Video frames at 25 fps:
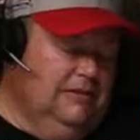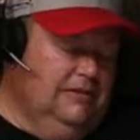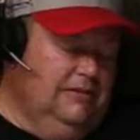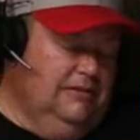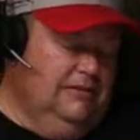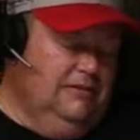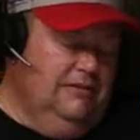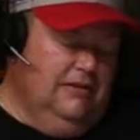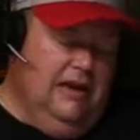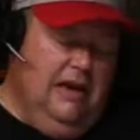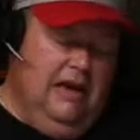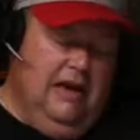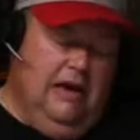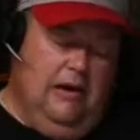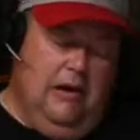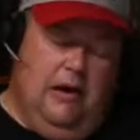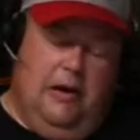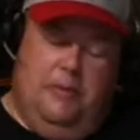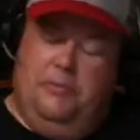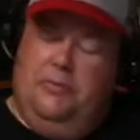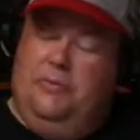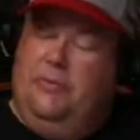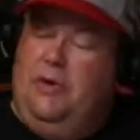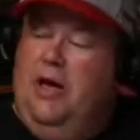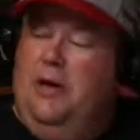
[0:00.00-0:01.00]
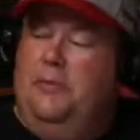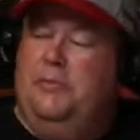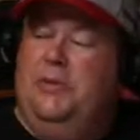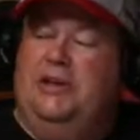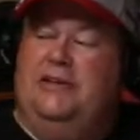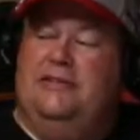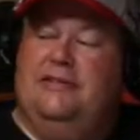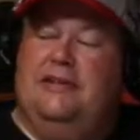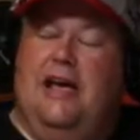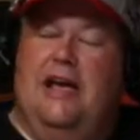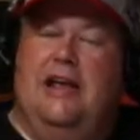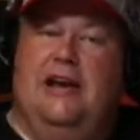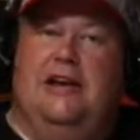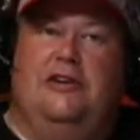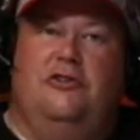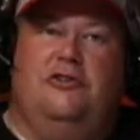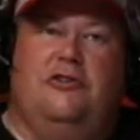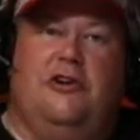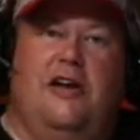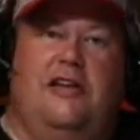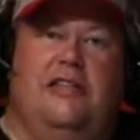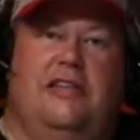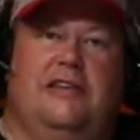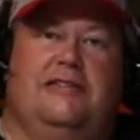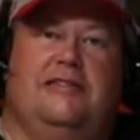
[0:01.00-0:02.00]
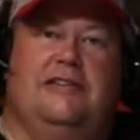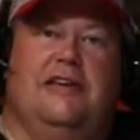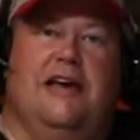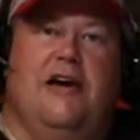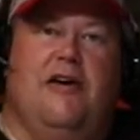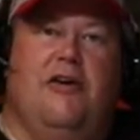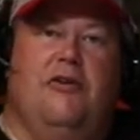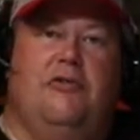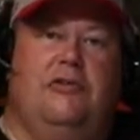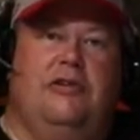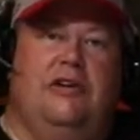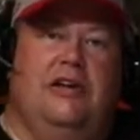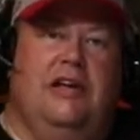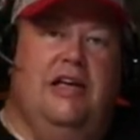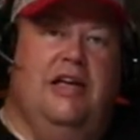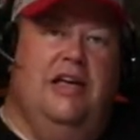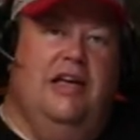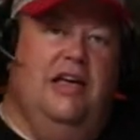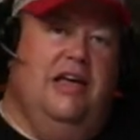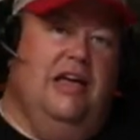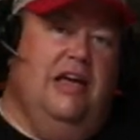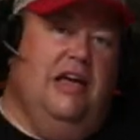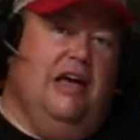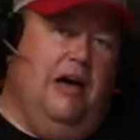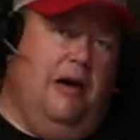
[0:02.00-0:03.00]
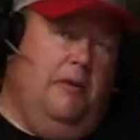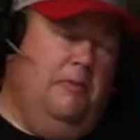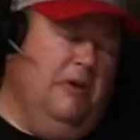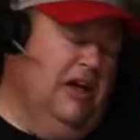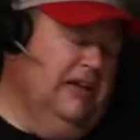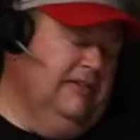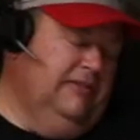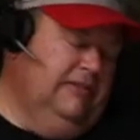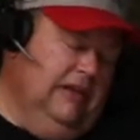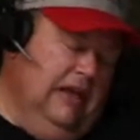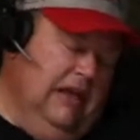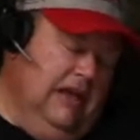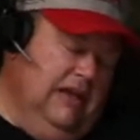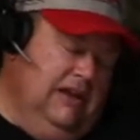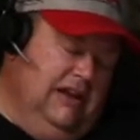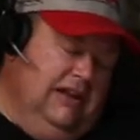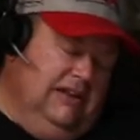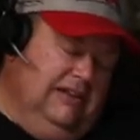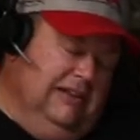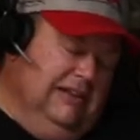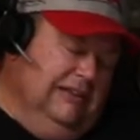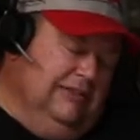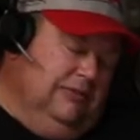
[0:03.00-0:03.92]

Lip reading: yeah, I'm excited to try this out. I'm not saying that this will